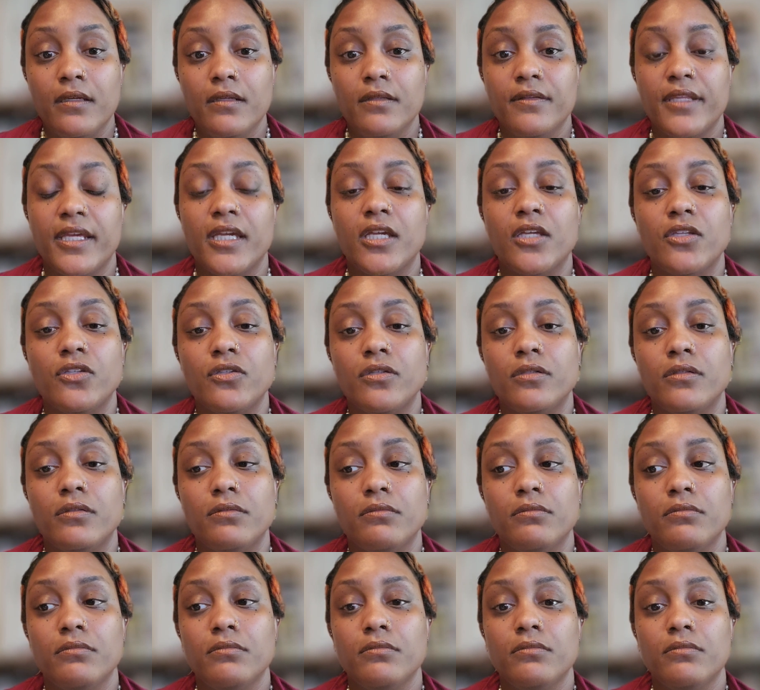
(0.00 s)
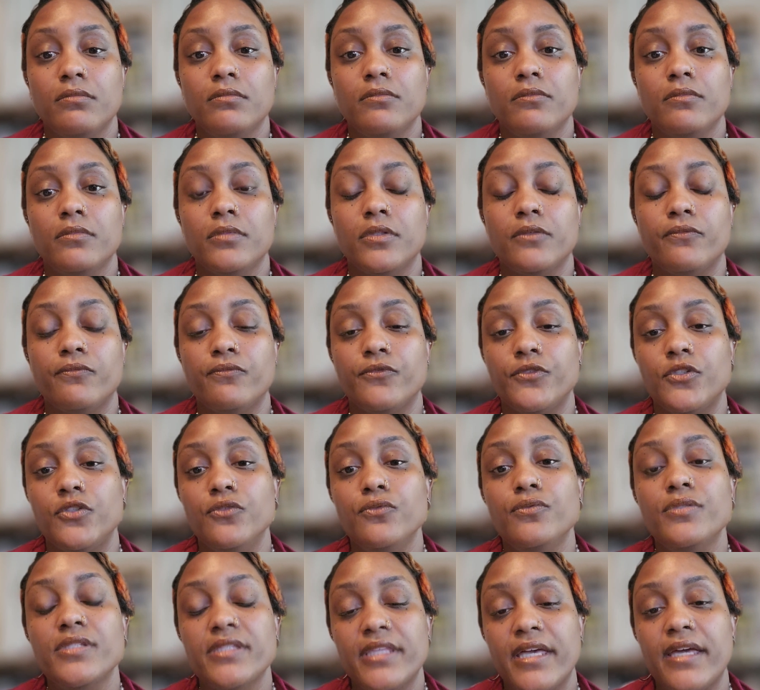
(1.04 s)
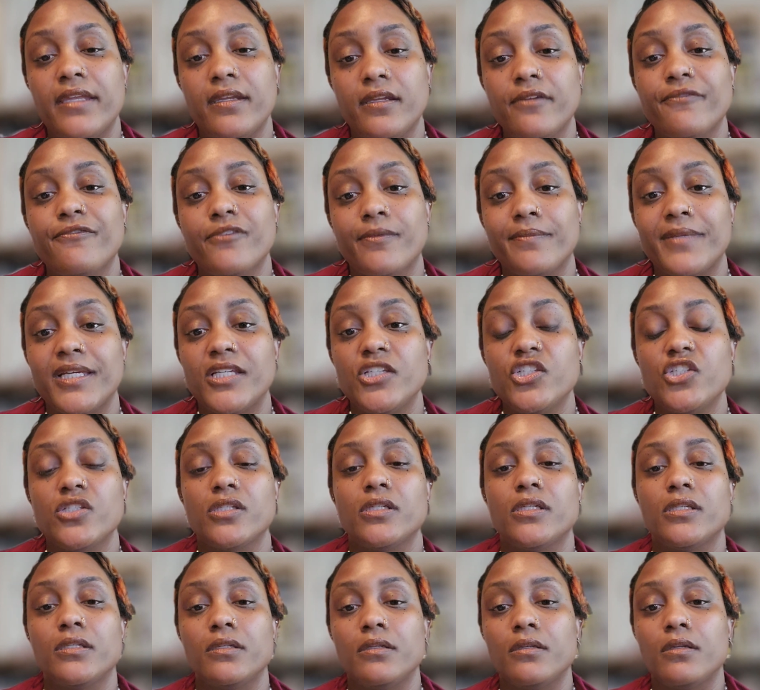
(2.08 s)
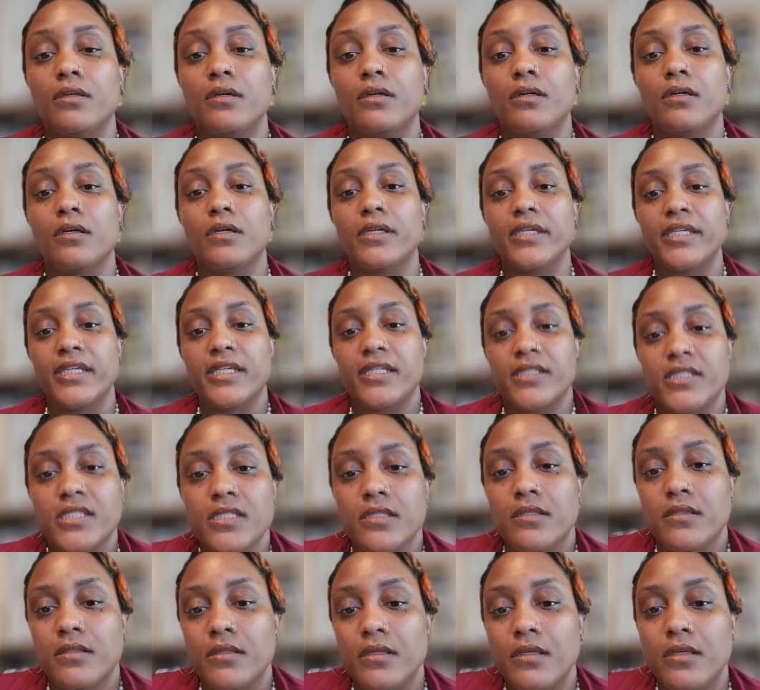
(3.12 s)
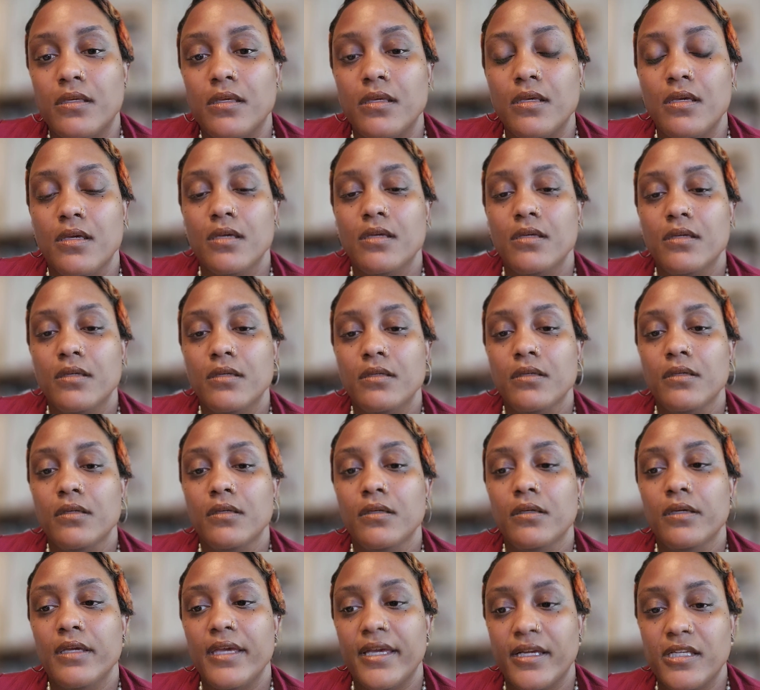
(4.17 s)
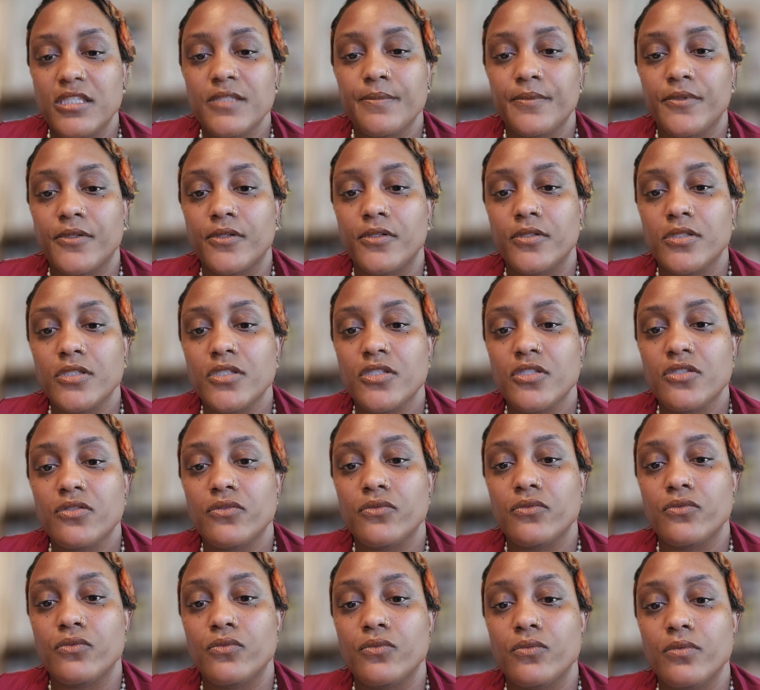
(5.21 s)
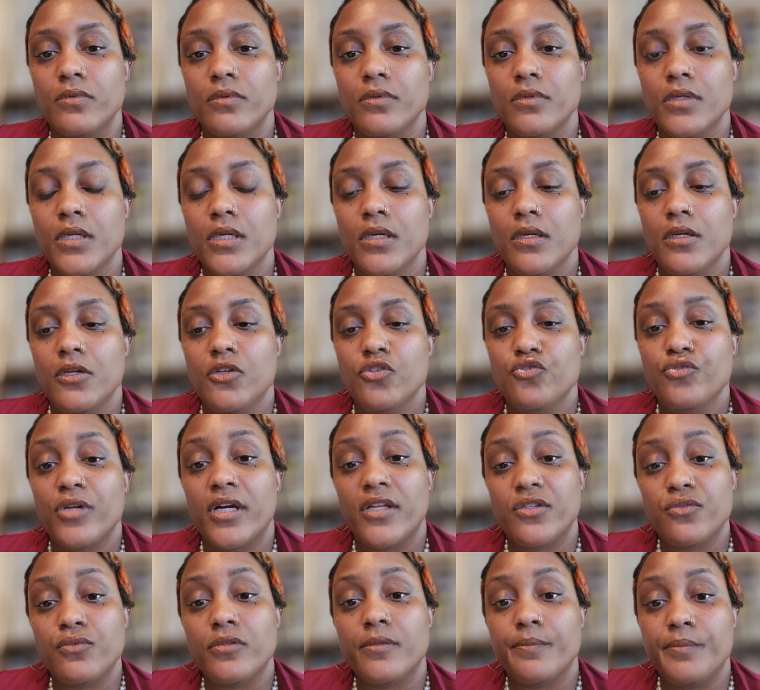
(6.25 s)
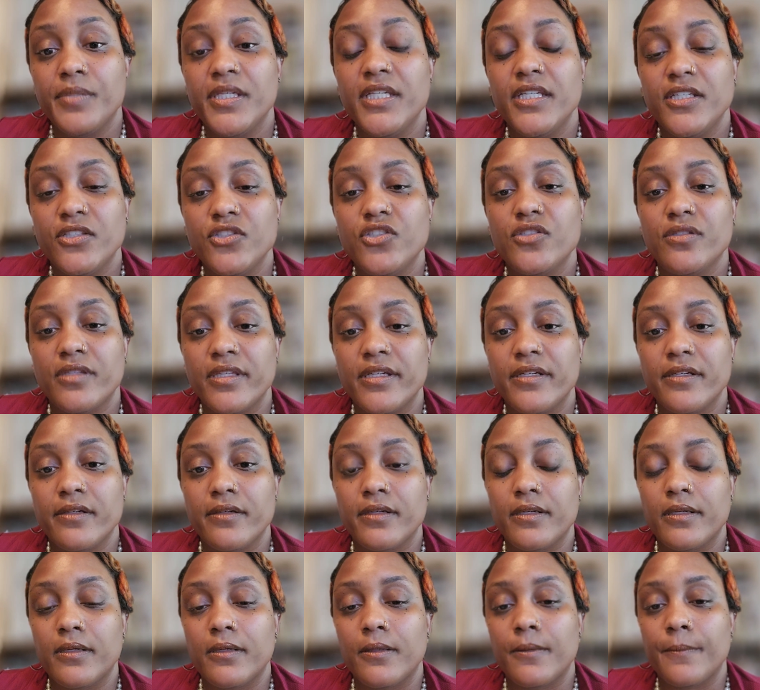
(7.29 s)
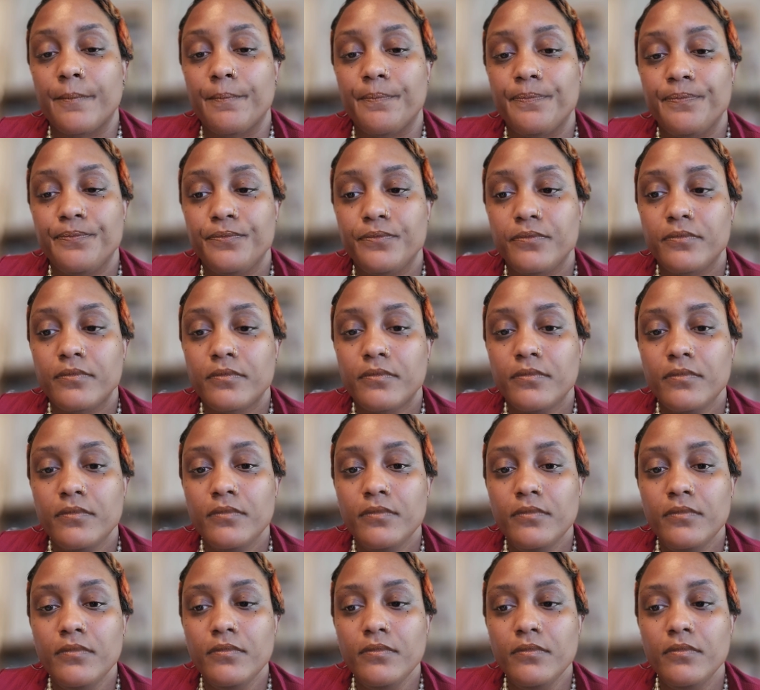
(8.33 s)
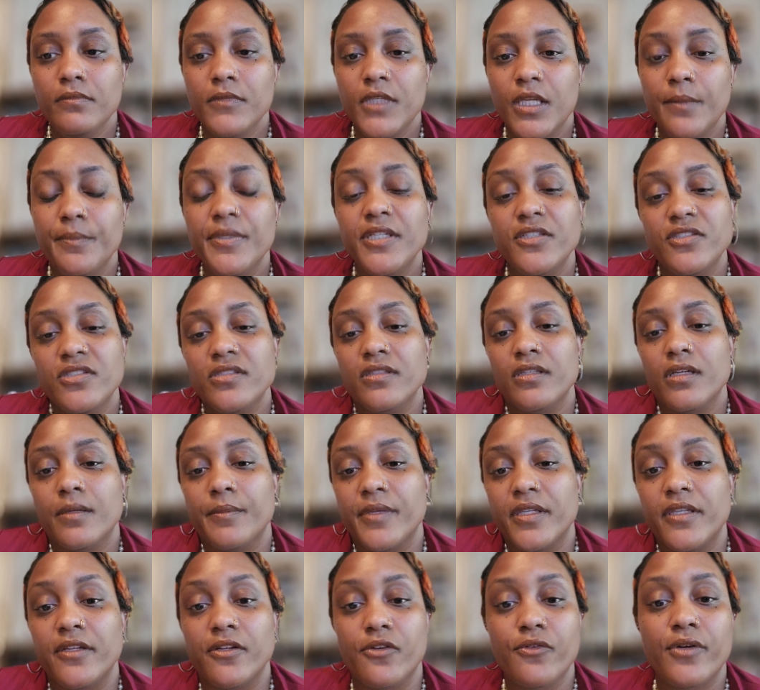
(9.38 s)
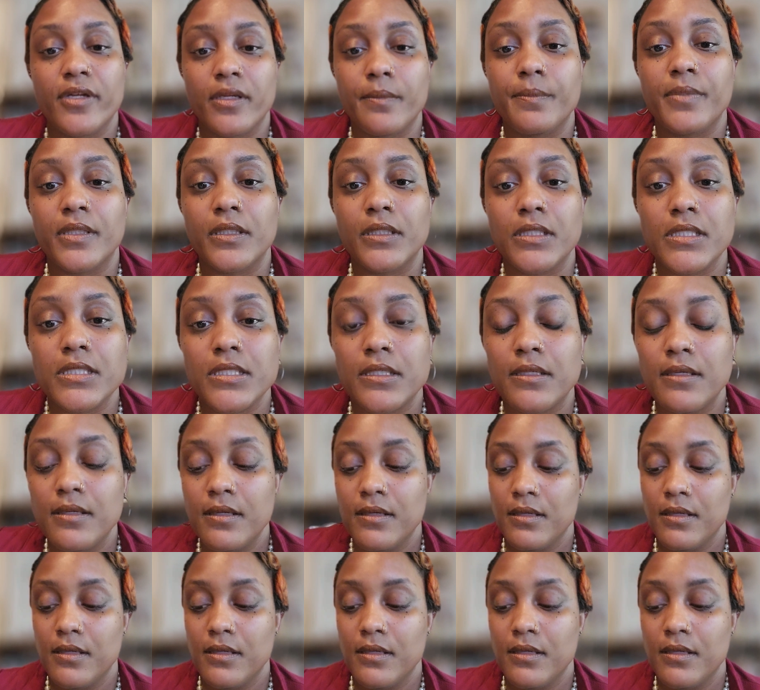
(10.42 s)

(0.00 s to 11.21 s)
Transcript: They can use that information against the expert to try to impeach them in their credibility.